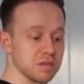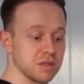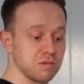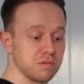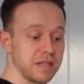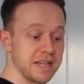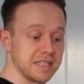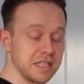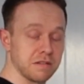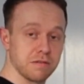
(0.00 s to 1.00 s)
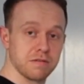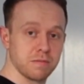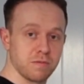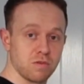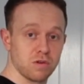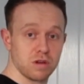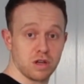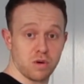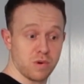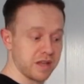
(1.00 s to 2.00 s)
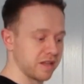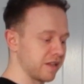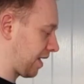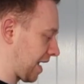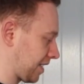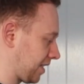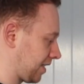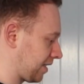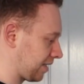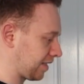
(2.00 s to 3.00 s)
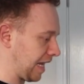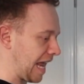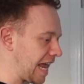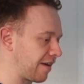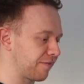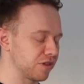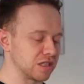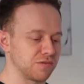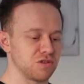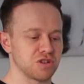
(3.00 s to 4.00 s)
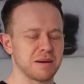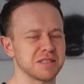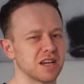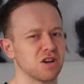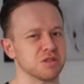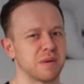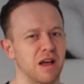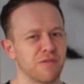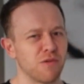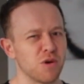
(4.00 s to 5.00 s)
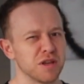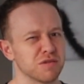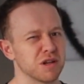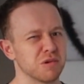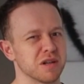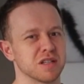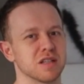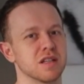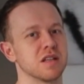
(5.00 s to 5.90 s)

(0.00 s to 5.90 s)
till the 18th before I go away. That's it for this food shop. How much that cost me? Like 43 quid?